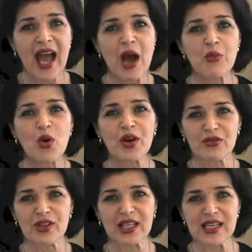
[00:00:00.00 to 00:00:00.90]
and what
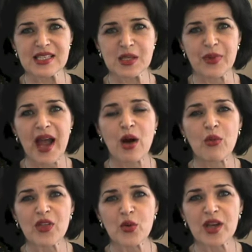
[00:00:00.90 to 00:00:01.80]
it really is about,
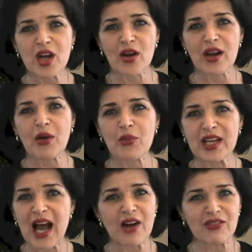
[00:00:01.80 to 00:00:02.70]
whether we go, we
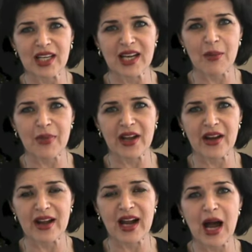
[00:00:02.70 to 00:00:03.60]
can't really cut back
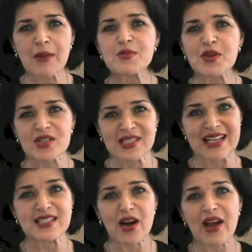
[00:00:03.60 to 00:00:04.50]
on our carbs because
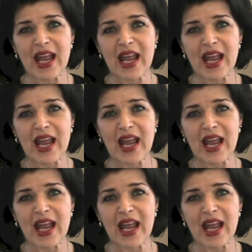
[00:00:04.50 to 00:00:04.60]
that's our